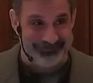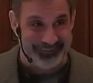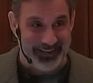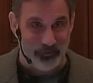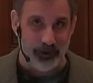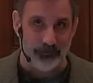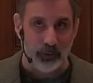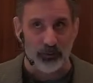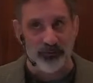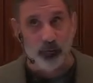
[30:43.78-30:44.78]
right? Well,
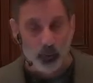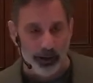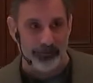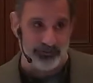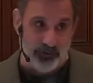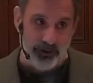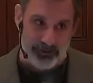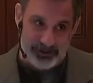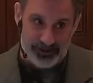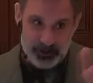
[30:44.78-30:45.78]
number four, Father,
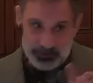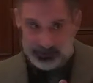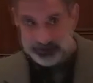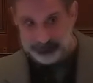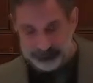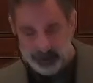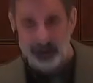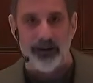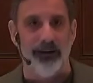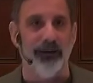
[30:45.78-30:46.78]
Son, Spirit,
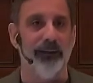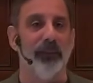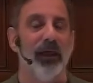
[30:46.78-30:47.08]
all right?